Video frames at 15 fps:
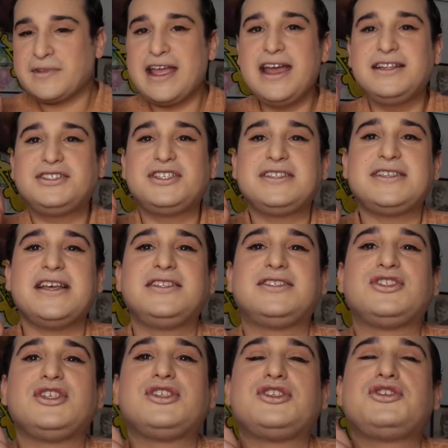It's
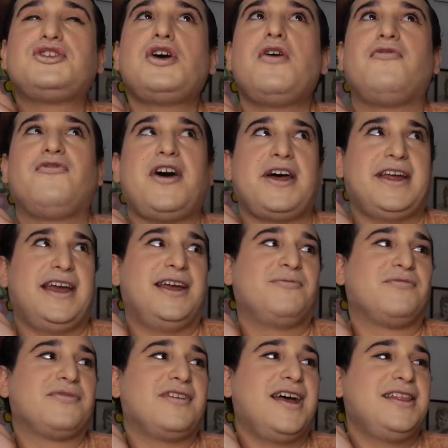just so funny.
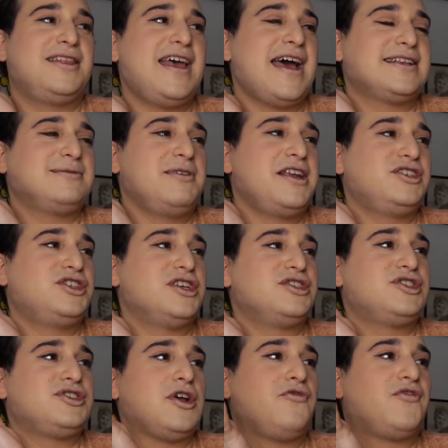Like, the explanation is
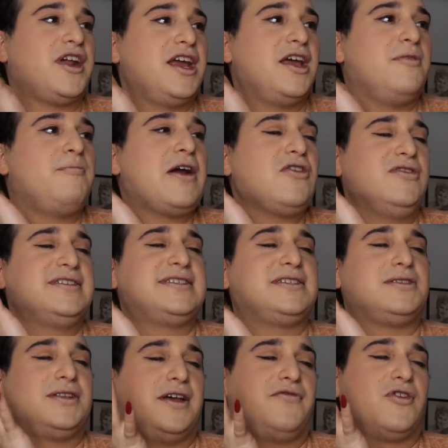so funny, and Marilyn's
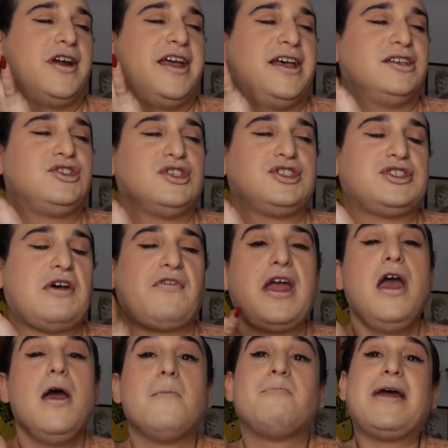delivery is just so funny.
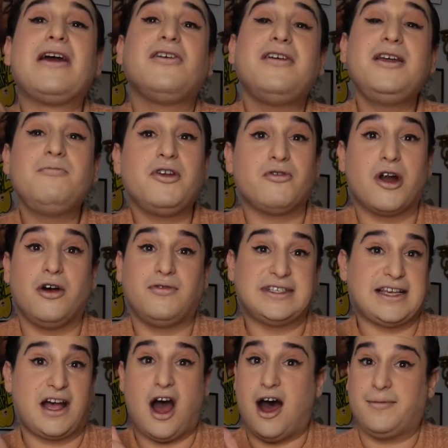Marilyn Monroe was
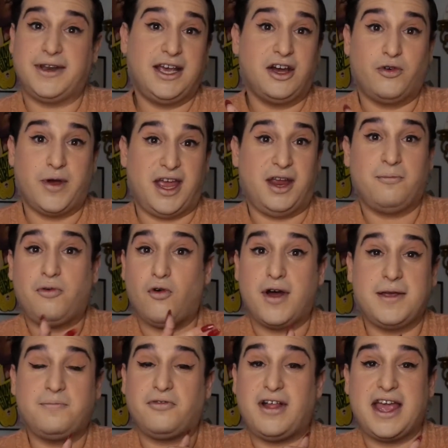a comedy queen,
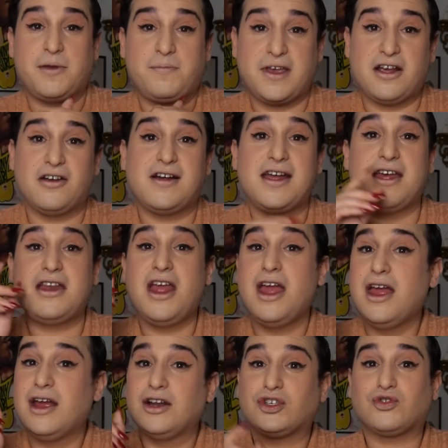point blank, period.
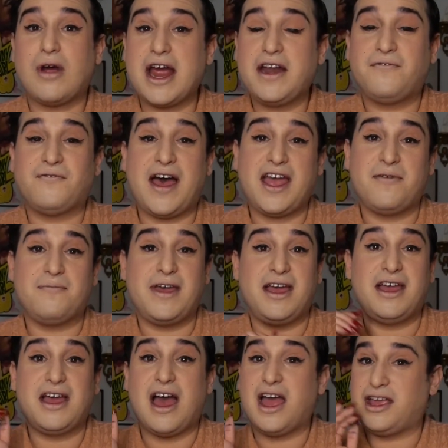Try to fight
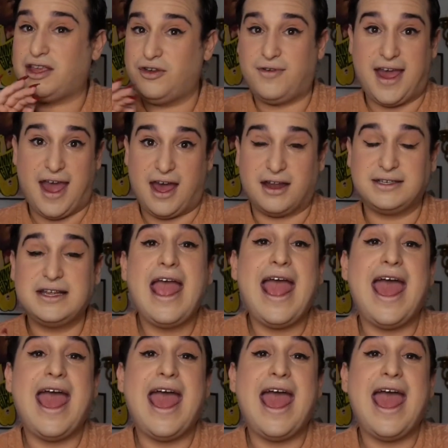me, you can't.